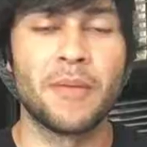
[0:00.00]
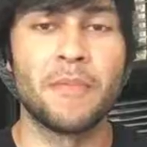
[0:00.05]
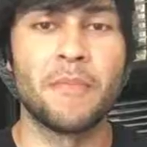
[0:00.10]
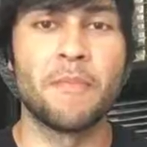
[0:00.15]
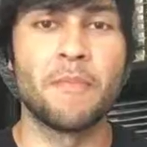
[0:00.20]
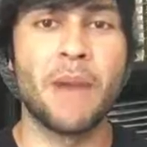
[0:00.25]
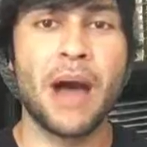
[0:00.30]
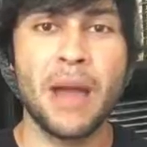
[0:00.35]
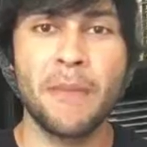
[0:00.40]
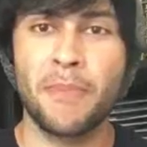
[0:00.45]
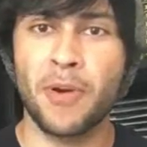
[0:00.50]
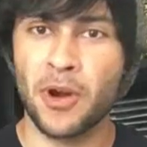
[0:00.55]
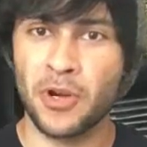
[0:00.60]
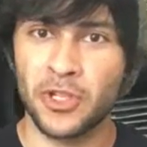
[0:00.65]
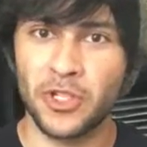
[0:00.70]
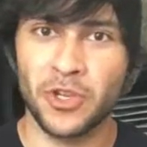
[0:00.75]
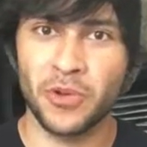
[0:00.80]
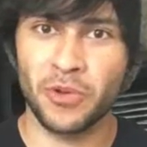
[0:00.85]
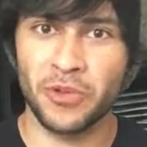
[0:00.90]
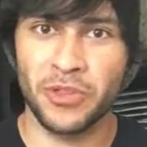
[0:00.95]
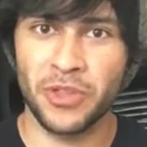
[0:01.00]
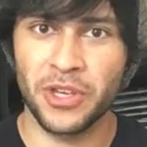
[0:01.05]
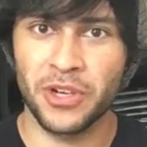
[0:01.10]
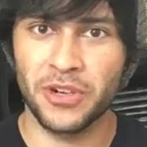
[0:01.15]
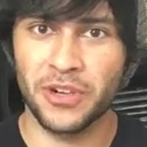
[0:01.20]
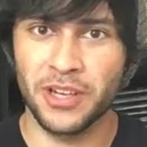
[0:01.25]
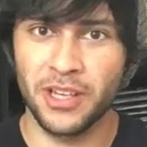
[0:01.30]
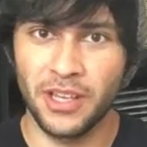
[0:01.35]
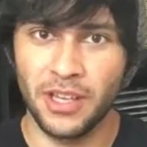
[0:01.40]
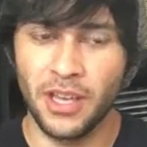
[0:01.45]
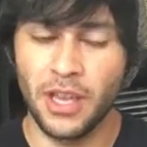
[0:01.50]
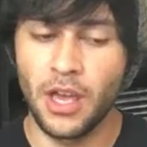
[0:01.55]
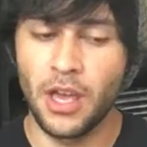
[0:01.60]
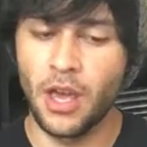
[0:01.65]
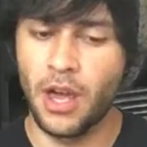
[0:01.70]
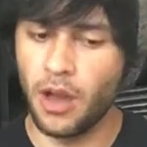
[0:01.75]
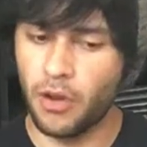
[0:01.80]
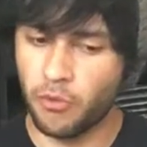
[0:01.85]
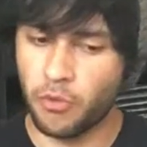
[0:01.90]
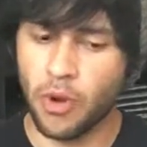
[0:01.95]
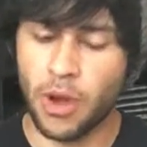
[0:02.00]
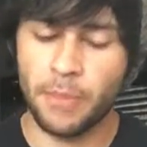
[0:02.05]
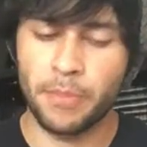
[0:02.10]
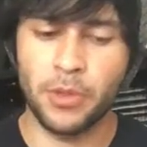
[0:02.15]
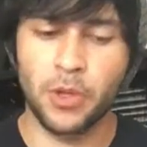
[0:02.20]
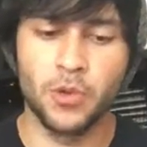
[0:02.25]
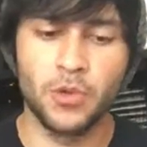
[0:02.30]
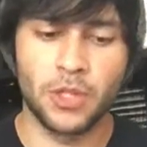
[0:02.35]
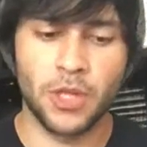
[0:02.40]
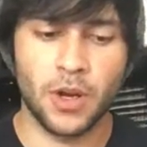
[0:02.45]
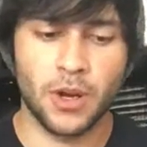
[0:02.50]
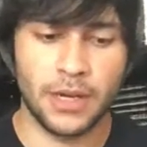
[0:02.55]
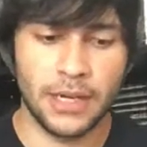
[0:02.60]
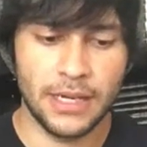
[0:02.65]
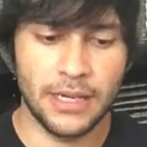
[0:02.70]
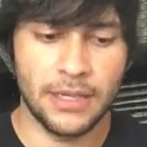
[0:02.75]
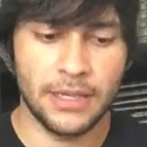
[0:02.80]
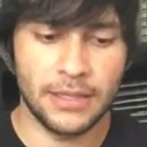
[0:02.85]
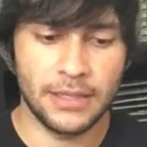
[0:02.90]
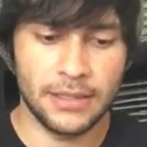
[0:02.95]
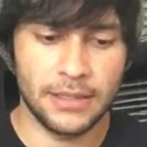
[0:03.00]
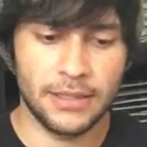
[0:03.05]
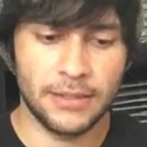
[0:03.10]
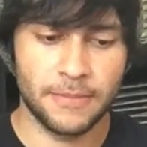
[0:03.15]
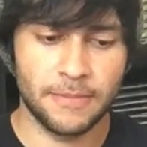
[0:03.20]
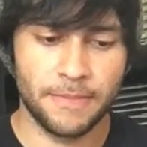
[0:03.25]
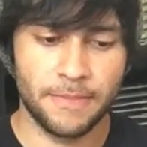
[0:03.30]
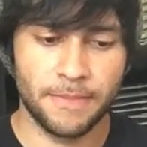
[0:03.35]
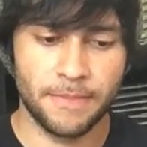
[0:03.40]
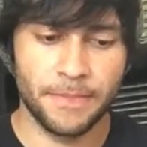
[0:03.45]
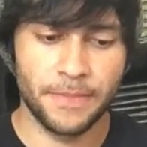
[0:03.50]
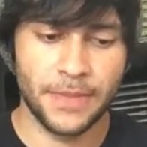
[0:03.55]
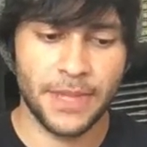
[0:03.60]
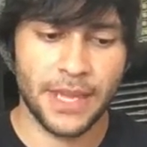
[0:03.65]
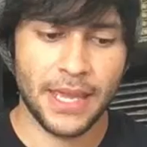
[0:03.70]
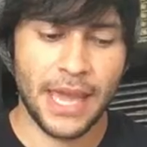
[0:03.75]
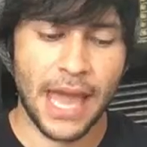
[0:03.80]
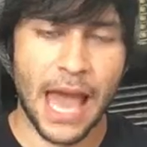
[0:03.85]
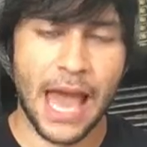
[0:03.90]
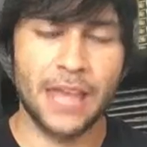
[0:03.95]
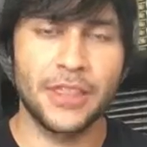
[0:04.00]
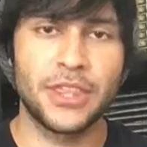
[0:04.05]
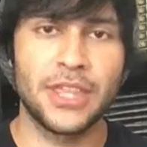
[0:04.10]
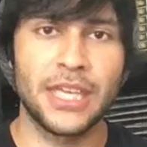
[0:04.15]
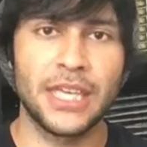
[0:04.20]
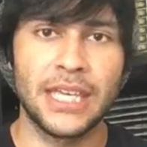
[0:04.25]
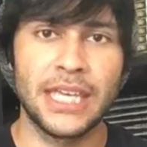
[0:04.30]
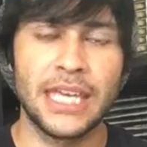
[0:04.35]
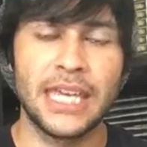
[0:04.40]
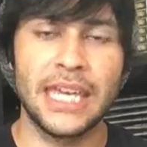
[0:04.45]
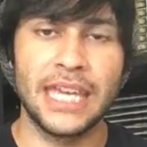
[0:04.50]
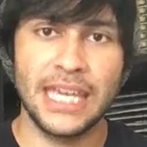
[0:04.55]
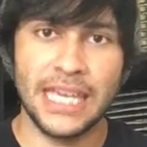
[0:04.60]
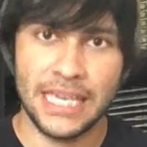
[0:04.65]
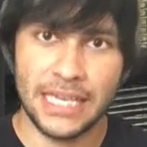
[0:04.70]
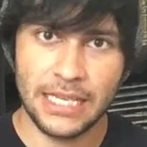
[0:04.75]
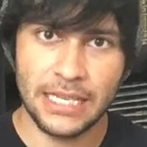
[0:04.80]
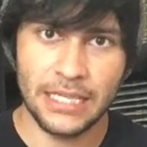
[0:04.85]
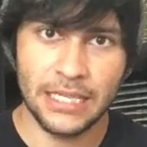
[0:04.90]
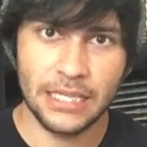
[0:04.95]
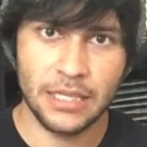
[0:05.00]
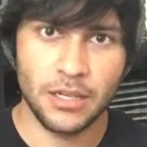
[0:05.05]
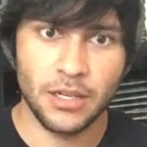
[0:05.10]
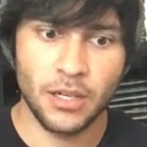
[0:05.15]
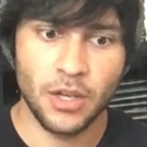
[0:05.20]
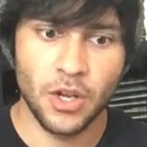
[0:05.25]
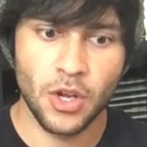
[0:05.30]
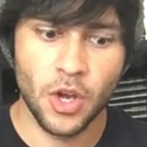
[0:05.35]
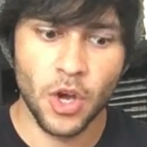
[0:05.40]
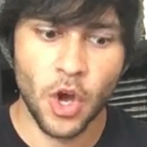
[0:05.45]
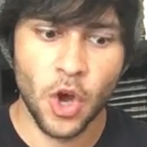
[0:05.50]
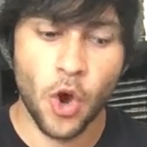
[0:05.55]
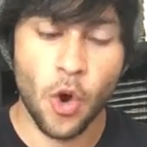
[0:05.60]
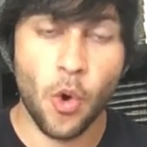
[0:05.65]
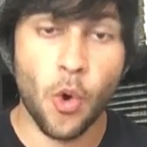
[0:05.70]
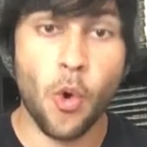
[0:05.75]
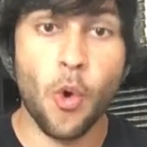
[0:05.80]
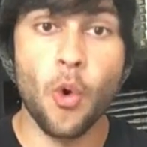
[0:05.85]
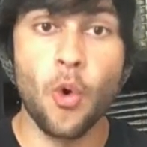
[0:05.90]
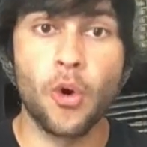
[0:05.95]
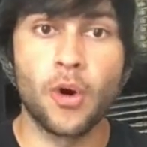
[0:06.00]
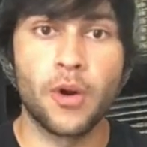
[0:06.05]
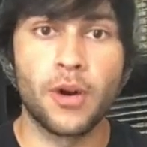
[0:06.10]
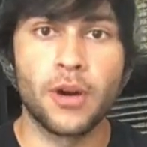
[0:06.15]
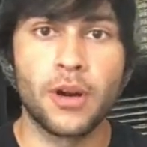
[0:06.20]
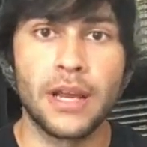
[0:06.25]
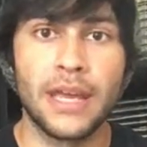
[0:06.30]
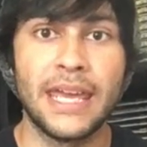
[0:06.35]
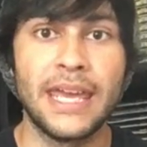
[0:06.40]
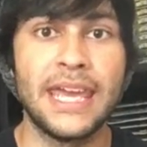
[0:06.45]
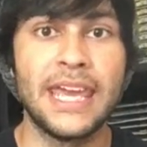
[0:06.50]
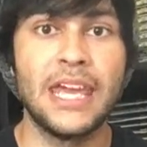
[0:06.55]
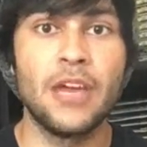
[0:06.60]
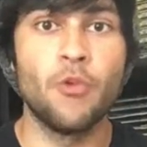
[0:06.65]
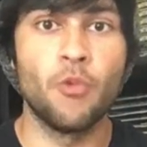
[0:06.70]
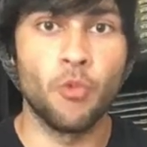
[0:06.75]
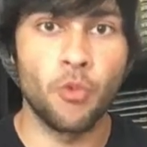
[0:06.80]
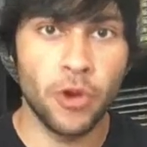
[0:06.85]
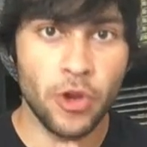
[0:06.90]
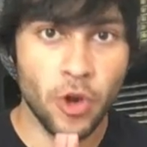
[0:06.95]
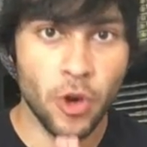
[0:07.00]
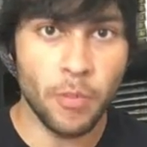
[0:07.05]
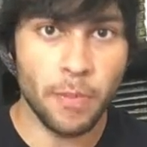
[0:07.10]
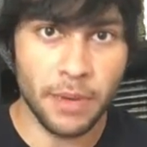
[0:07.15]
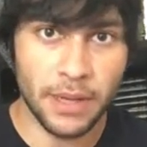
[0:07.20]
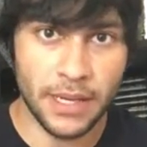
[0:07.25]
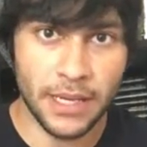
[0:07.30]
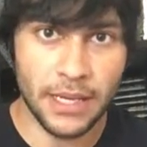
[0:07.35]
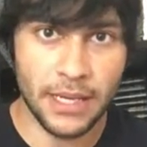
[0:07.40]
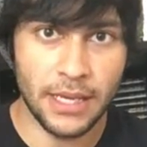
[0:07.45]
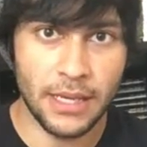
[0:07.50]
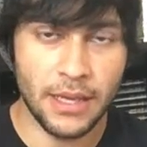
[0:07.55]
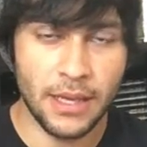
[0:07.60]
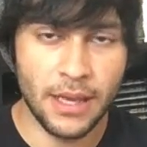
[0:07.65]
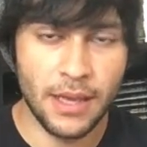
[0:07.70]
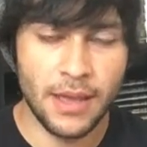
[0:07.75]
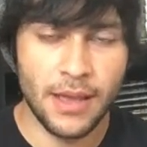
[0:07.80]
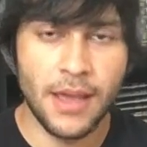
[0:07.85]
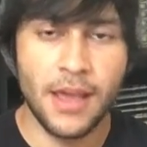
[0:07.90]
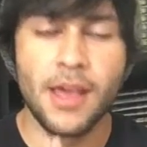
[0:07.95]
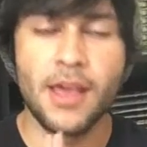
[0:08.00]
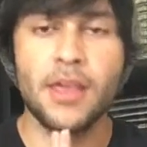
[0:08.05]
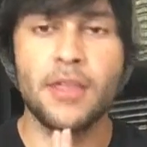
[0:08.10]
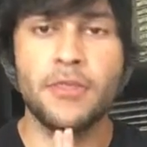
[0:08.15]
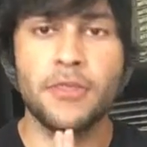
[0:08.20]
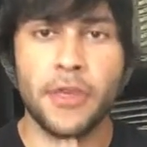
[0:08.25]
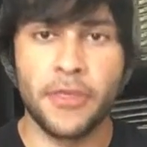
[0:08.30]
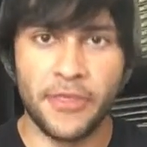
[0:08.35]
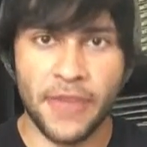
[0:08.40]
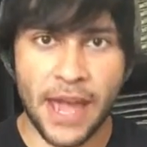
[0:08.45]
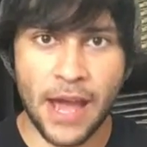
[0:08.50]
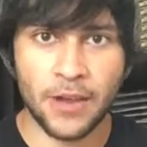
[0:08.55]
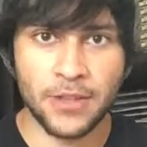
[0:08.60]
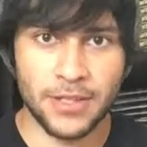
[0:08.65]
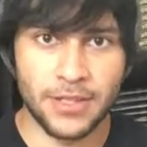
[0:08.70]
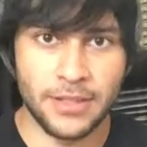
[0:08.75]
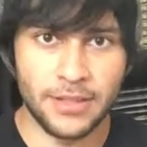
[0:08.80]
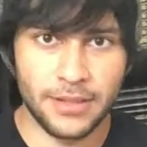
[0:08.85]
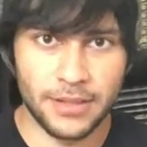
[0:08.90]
My personal theory of what Pluton is, I think it is, or it will be, the Thousand